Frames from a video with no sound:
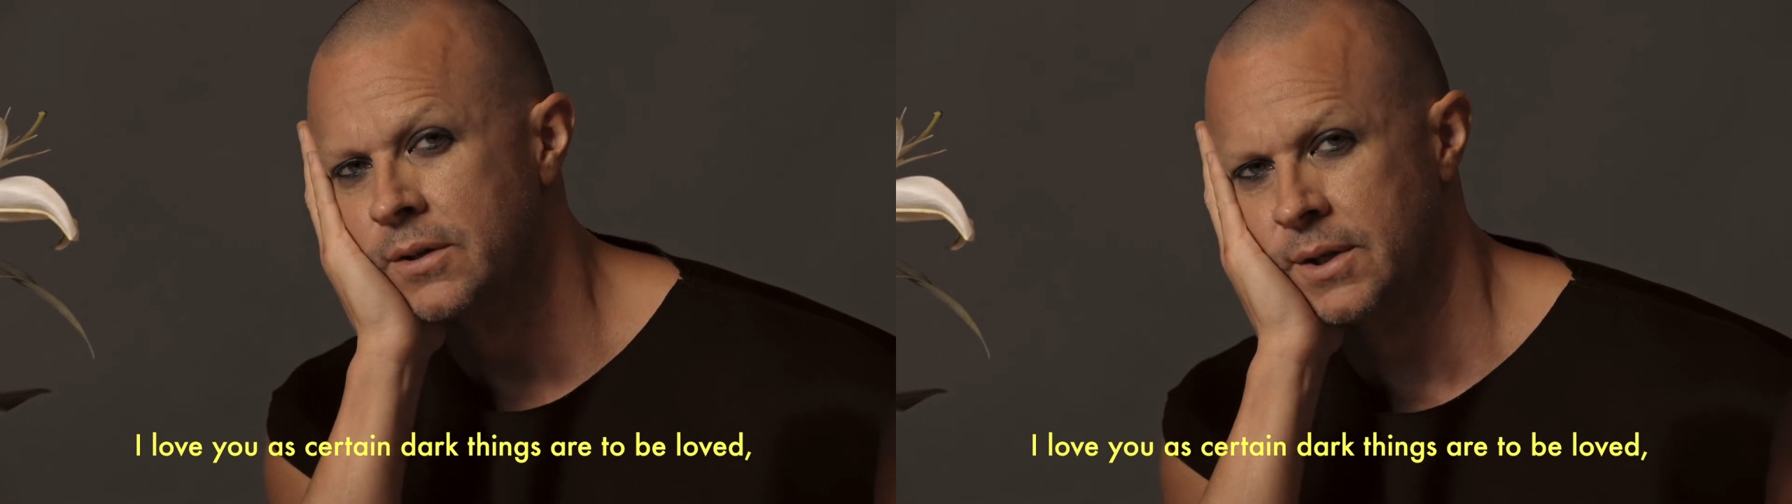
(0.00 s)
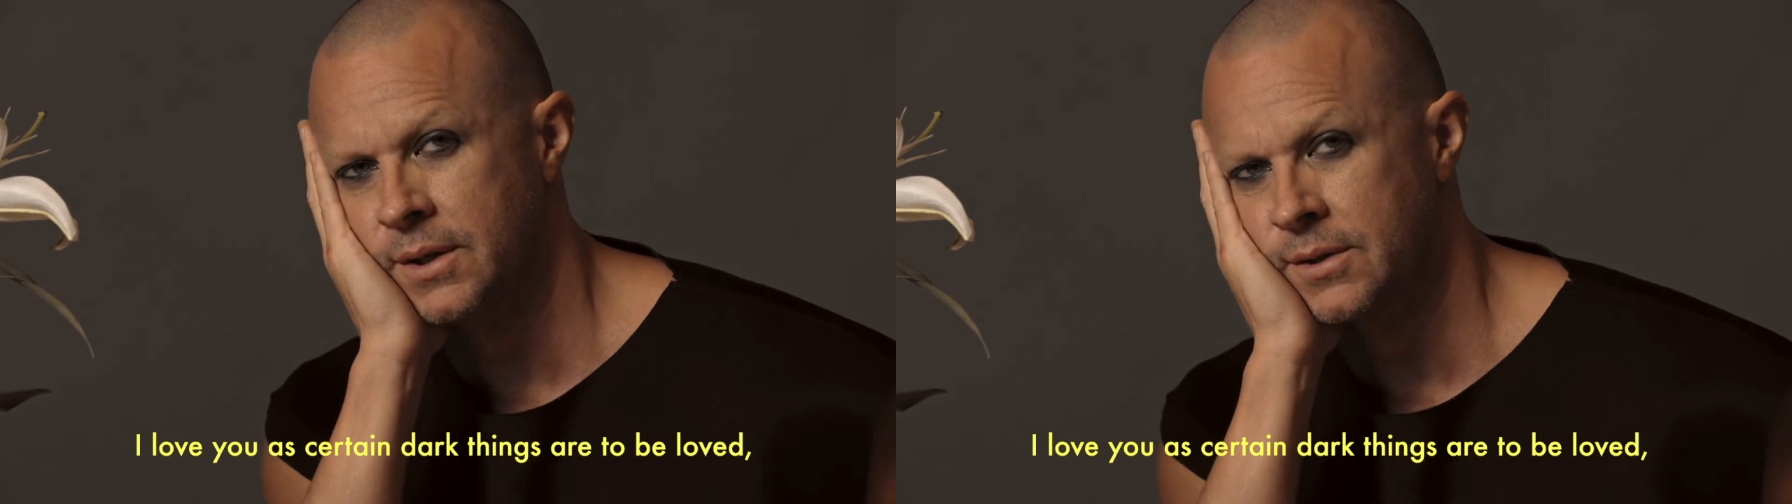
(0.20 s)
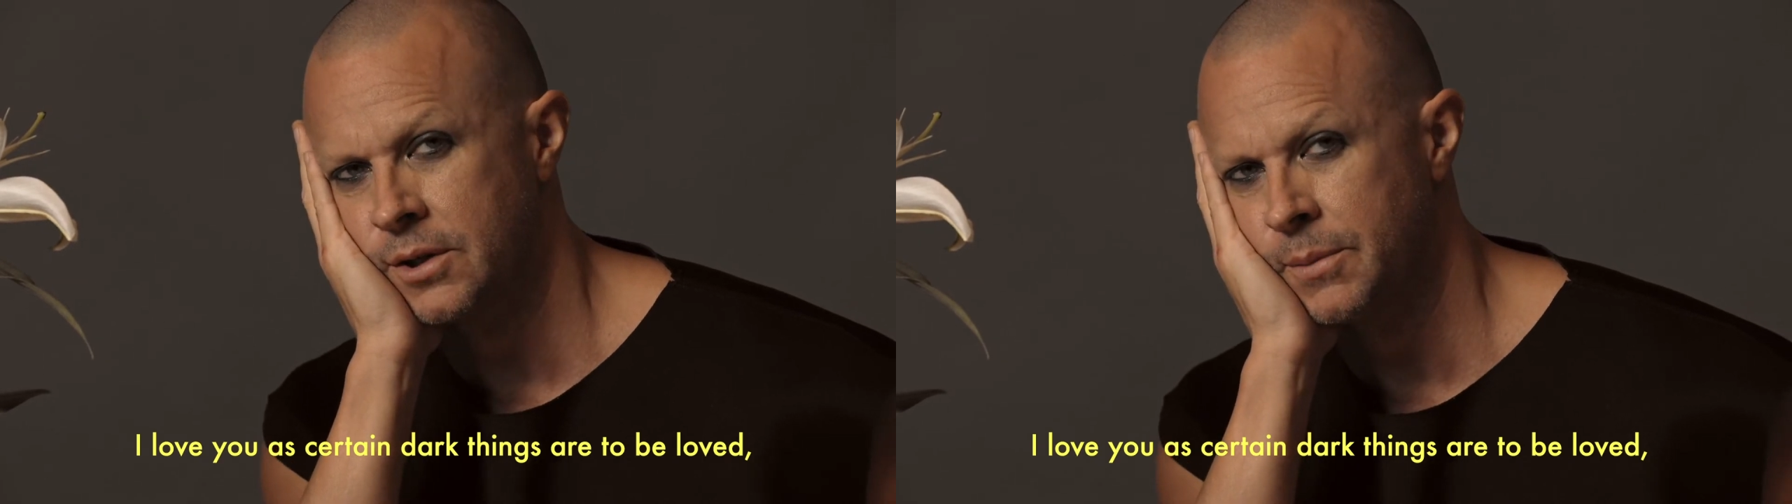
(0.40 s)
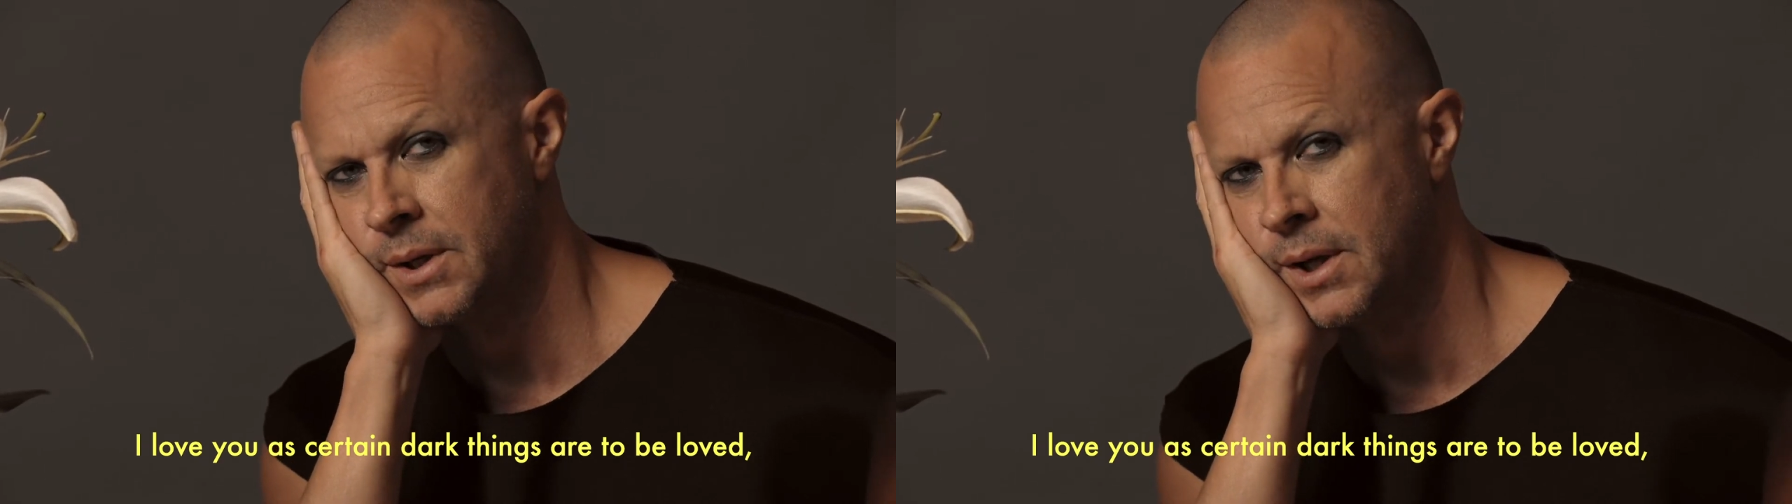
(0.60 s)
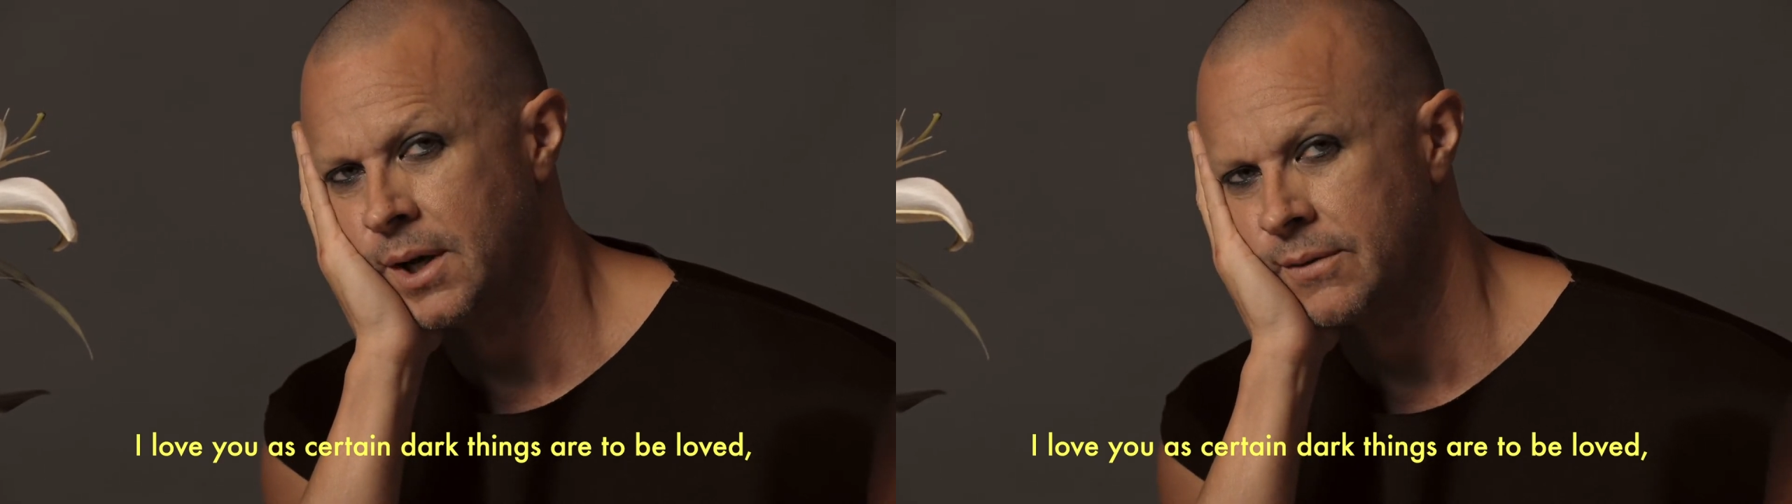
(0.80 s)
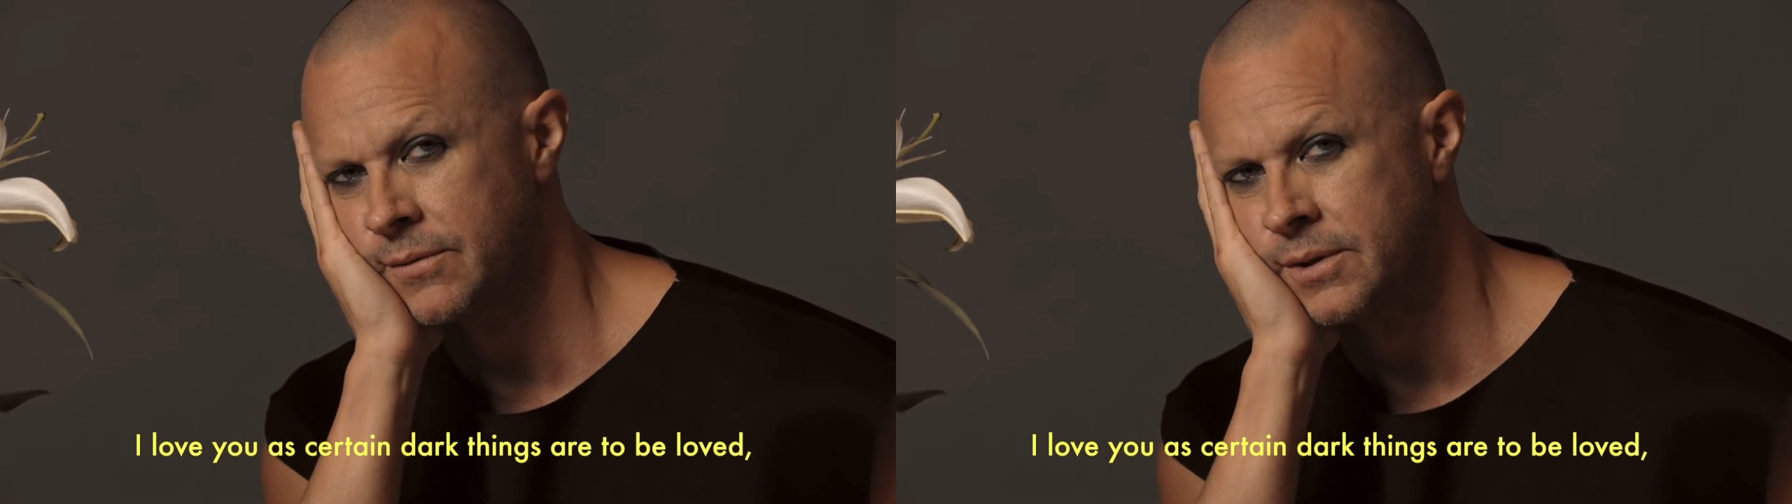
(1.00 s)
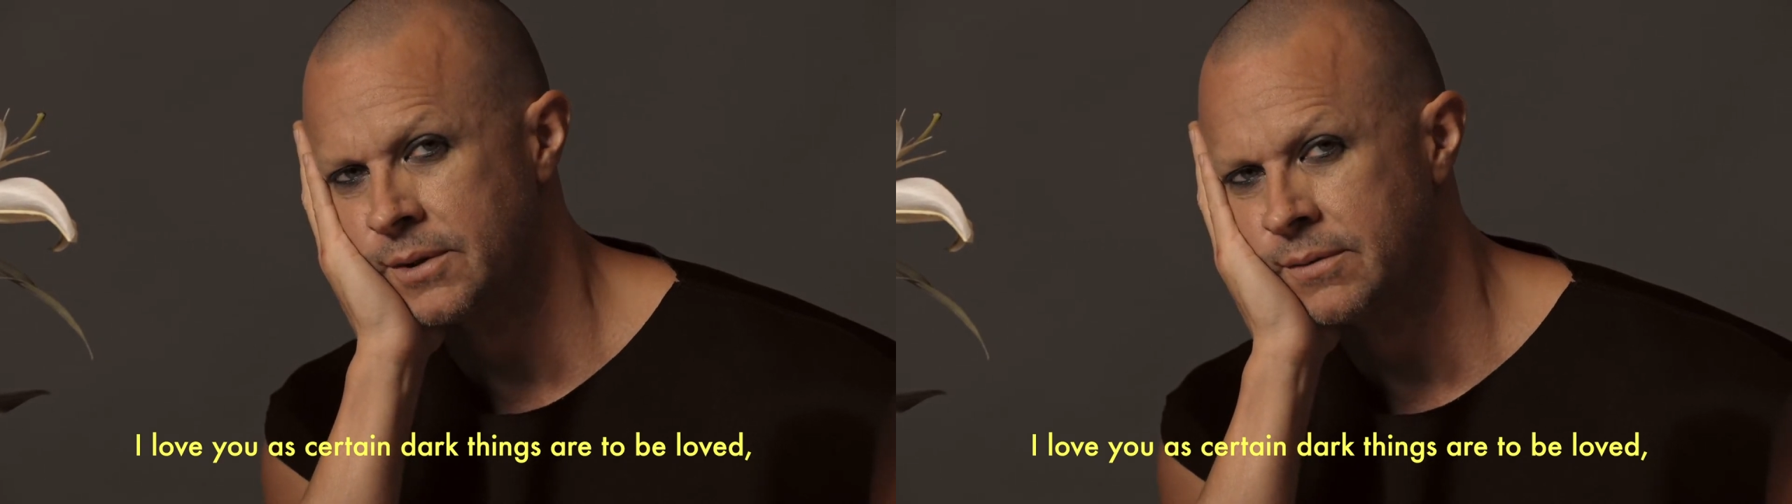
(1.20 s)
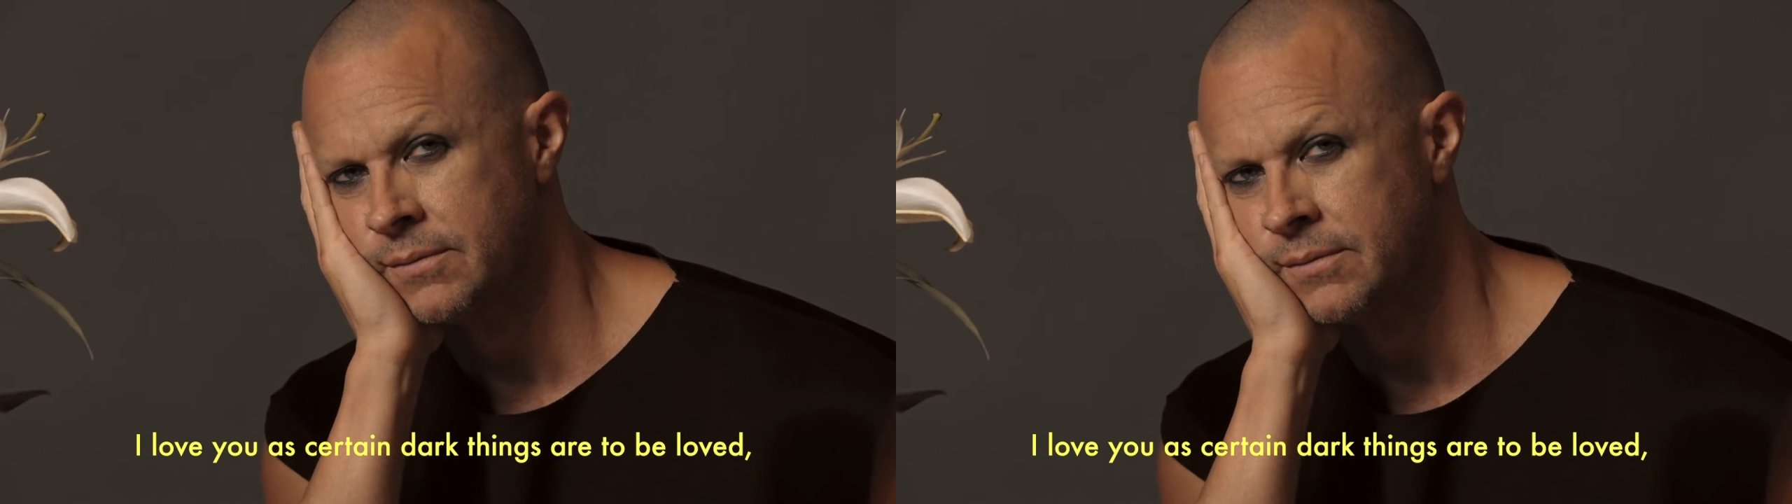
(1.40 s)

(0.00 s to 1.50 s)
things are to be loved,